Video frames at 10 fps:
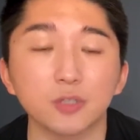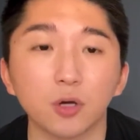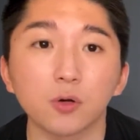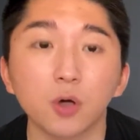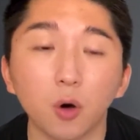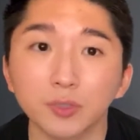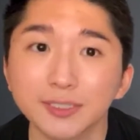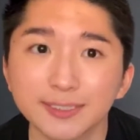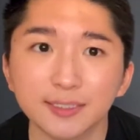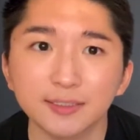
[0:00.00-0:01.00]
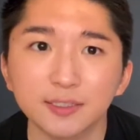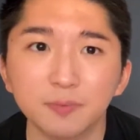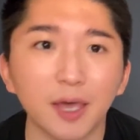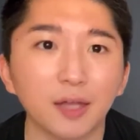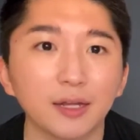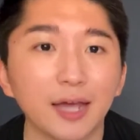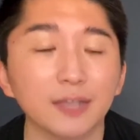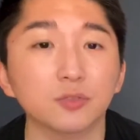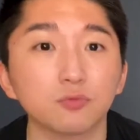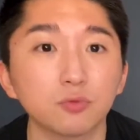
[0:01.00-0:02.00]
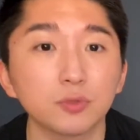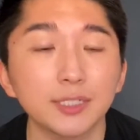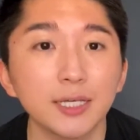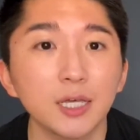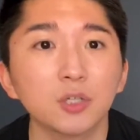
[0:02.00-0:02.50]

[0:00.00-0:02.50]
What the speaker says: own coding system and it has a really